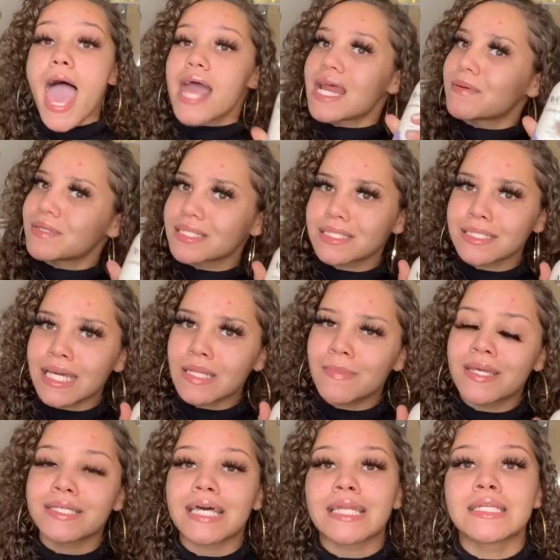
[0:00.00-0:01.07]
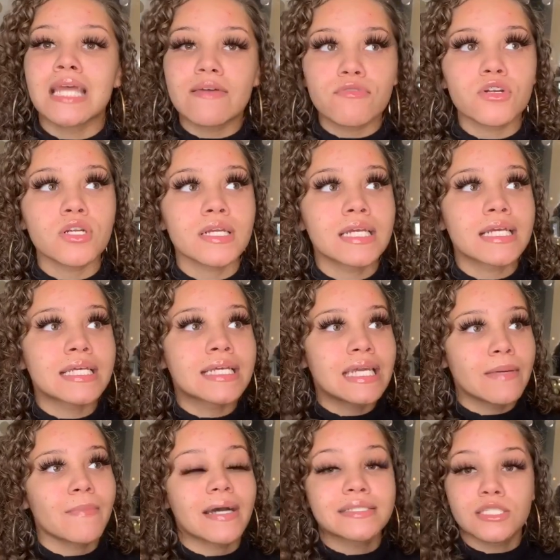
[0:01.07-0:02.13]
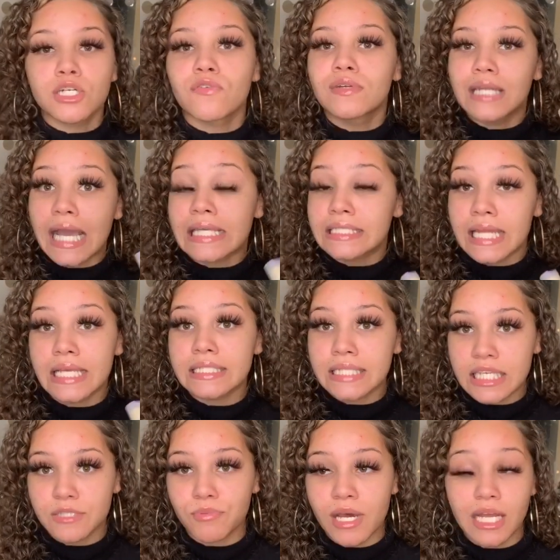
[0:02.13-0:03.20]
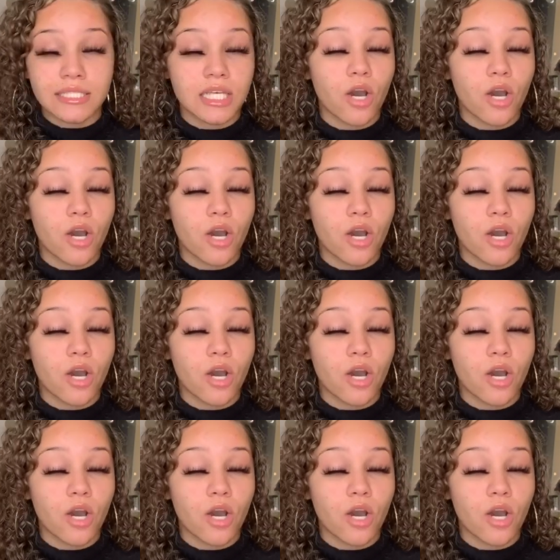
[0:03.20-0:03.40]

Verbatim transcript: And I'm just excited because I never get myself nice, nice, nice products.